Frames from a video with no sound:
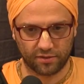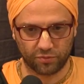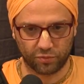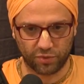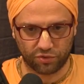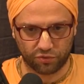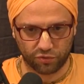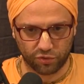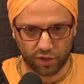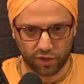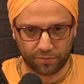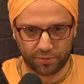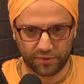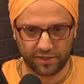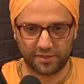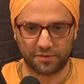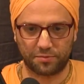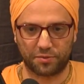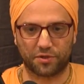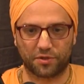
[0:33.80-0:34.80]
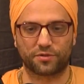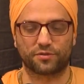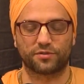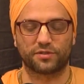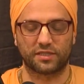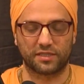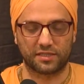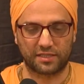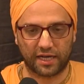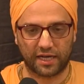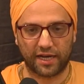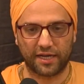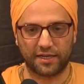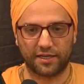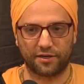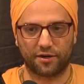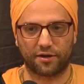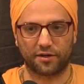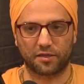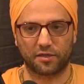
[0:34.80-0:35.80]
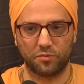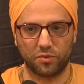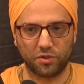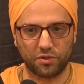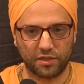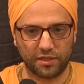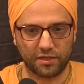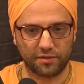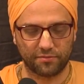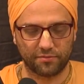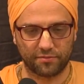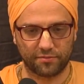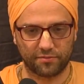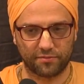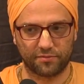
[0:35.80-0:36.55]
We grew up in a spiritual society in our community